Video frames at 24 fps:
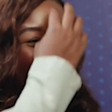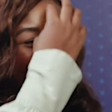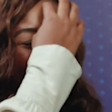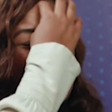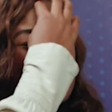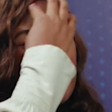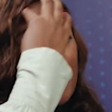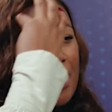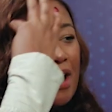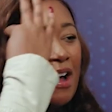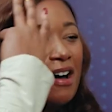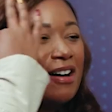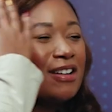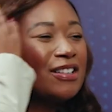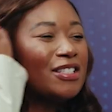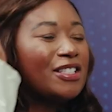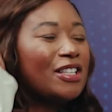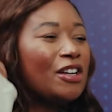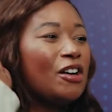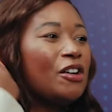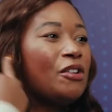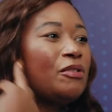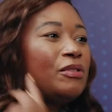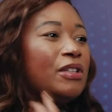but
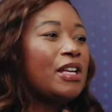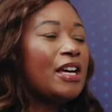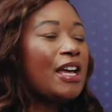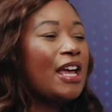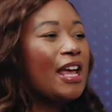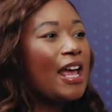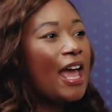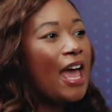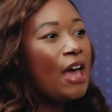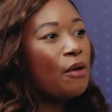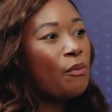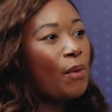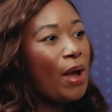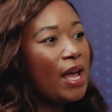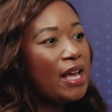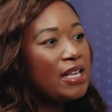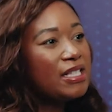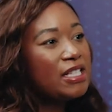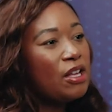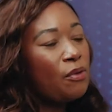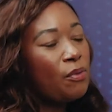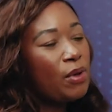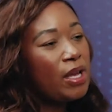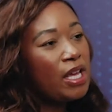also looking at
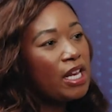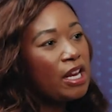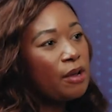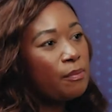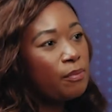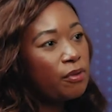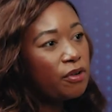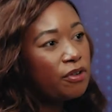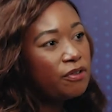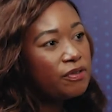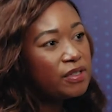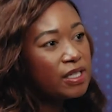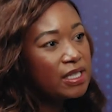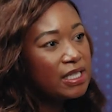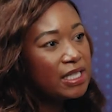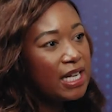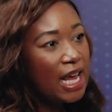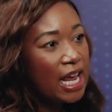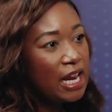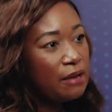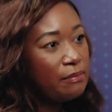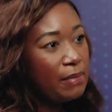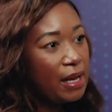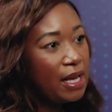ways that we can improve
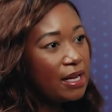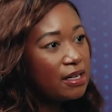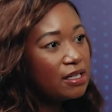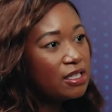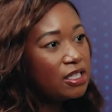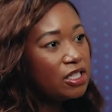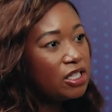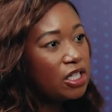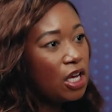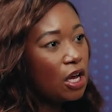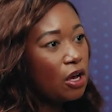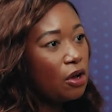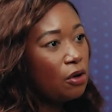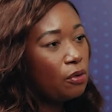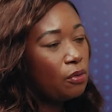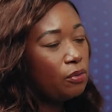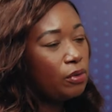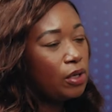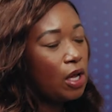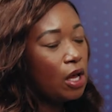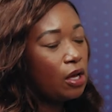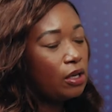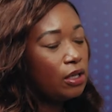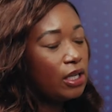sustainment.
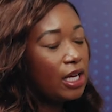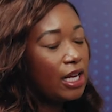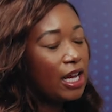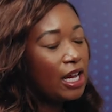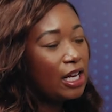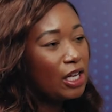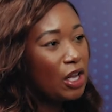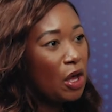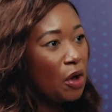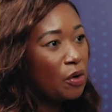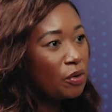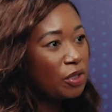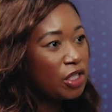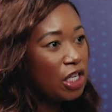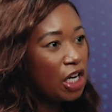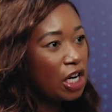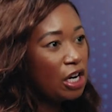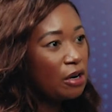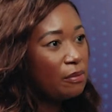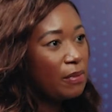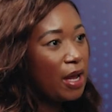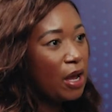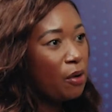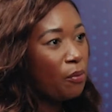So looking long
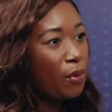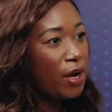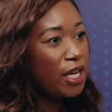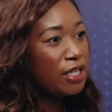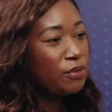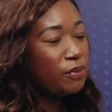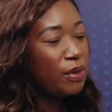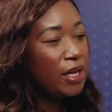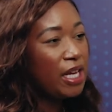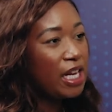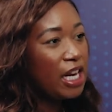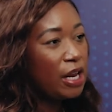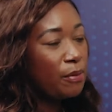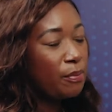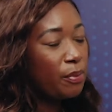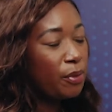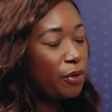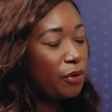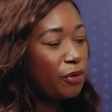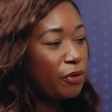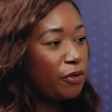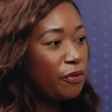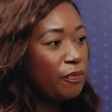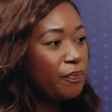term at ways we can
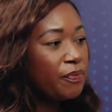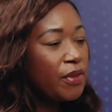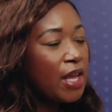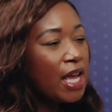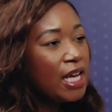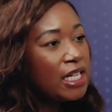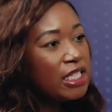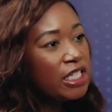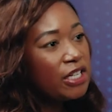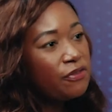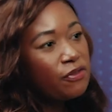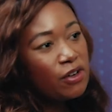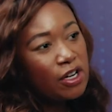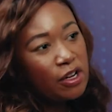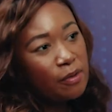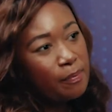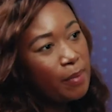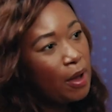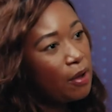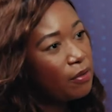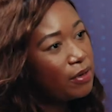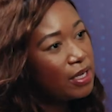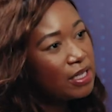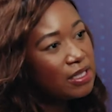improve different
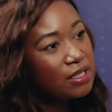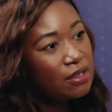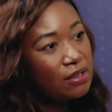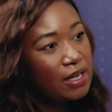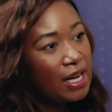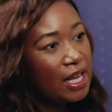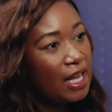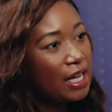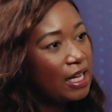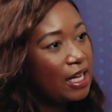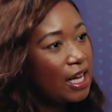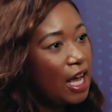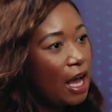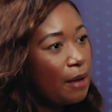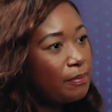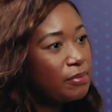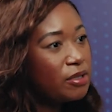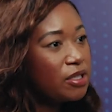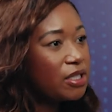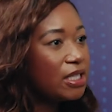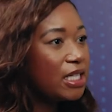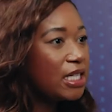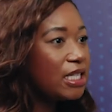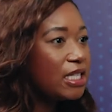components on a
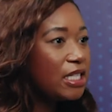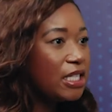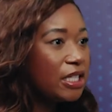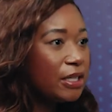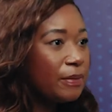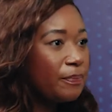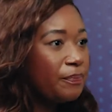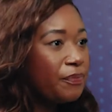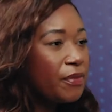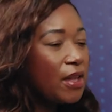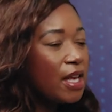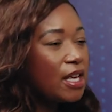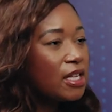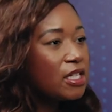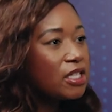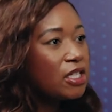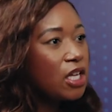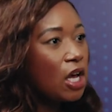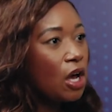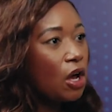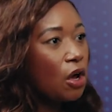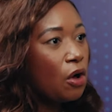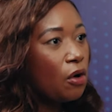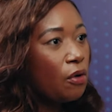helicopter system.
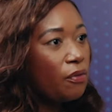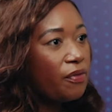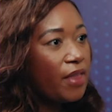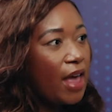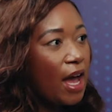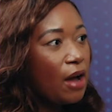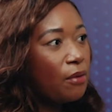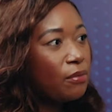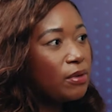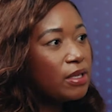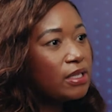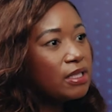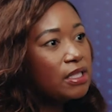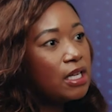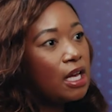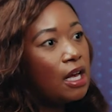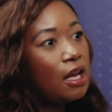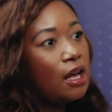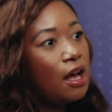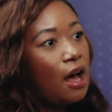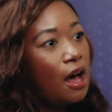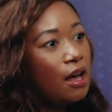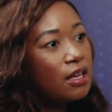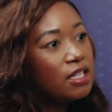So that was
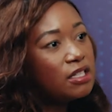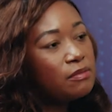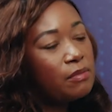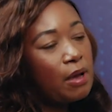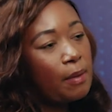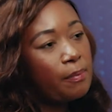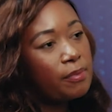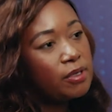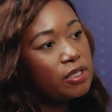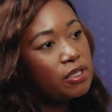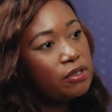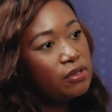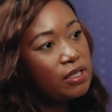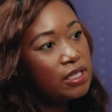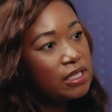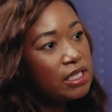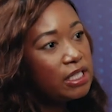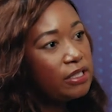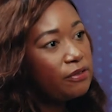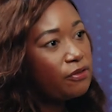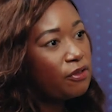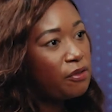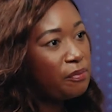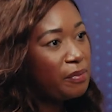an awesome
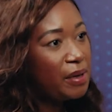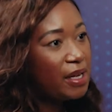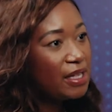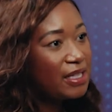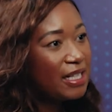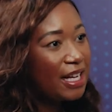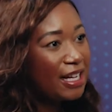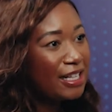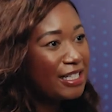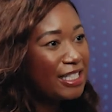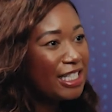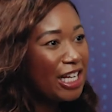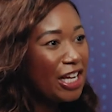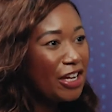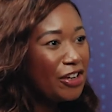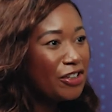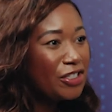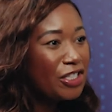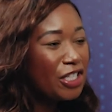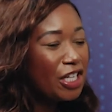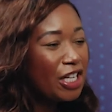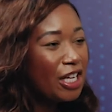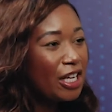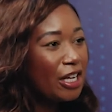opportunity for me as I continue
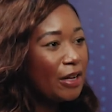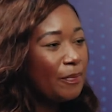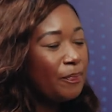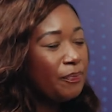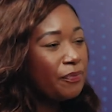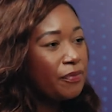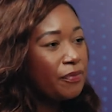to